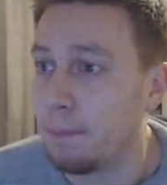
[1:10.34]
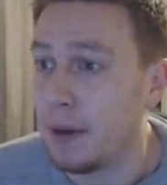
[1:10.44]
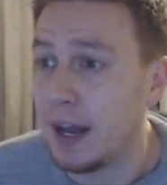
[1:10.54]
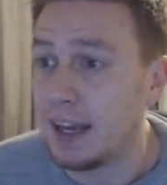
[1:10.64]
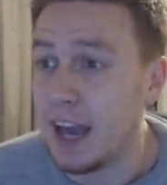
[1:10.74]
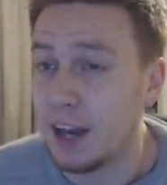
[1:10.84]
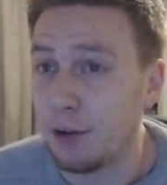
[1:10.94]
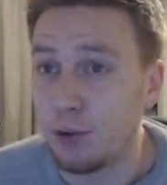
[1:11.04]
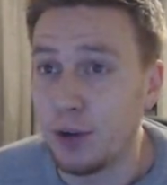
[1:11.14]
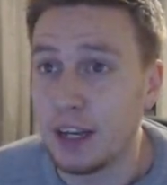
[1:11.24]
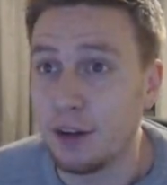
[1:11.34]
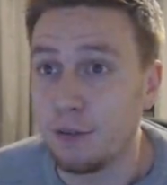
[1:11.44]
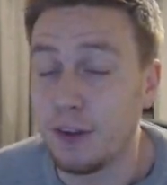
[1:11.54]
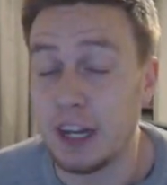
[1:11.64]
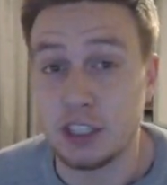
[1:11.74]
Dembele and a really
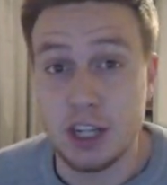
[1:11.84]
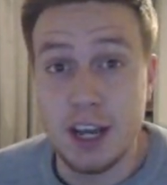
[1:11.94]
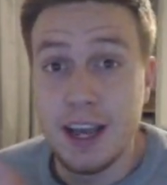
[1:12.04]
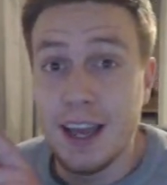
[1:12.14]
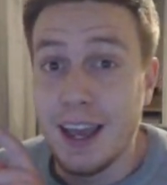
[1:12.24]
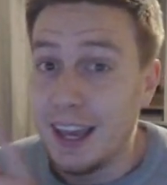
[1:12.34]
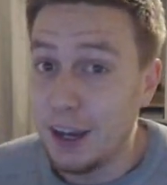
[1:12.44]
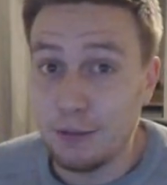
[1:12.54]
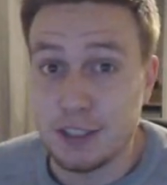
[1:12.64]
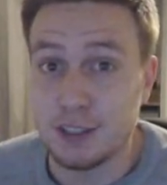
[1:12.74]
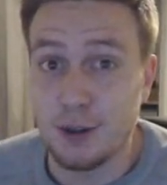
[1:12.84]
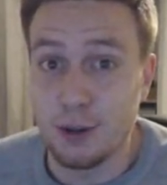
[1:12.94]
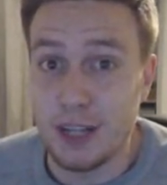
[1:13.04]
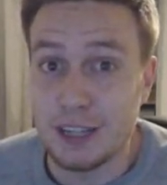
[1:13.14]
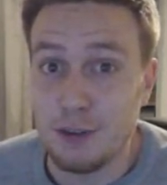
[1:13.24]
good finish. He obviously
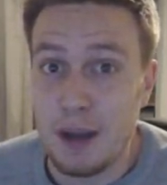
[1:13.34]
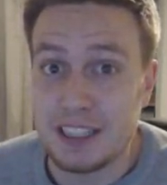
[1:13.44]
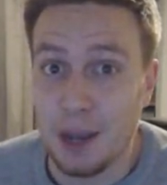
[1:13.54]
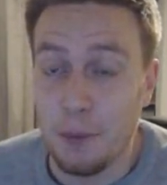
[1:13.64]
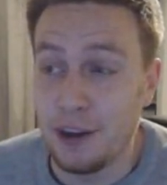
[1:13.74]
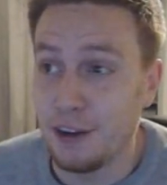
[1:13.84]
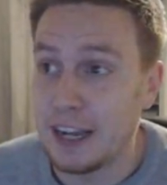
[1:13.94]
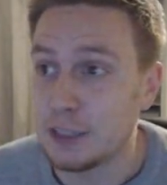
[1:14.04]
scored that dramatic winner